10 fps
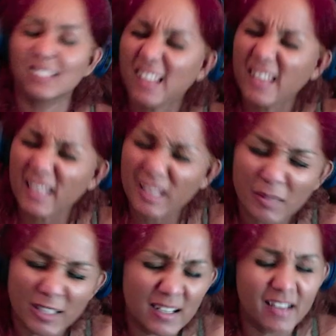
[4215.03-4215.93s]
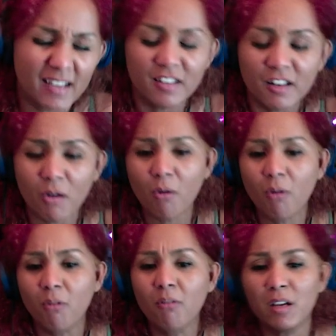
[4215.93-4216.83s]
time and I
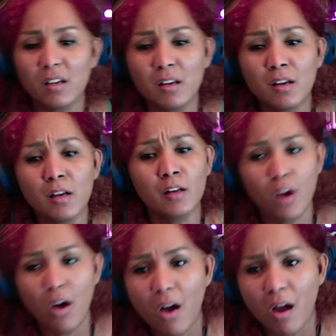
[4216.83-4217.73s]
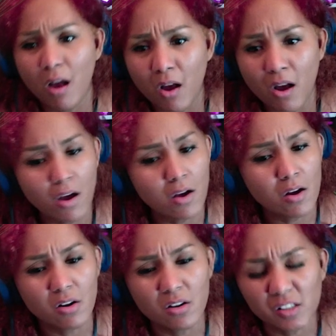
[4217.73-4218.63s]
know it
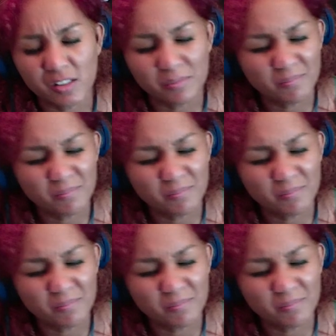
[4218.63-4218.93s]
hurts.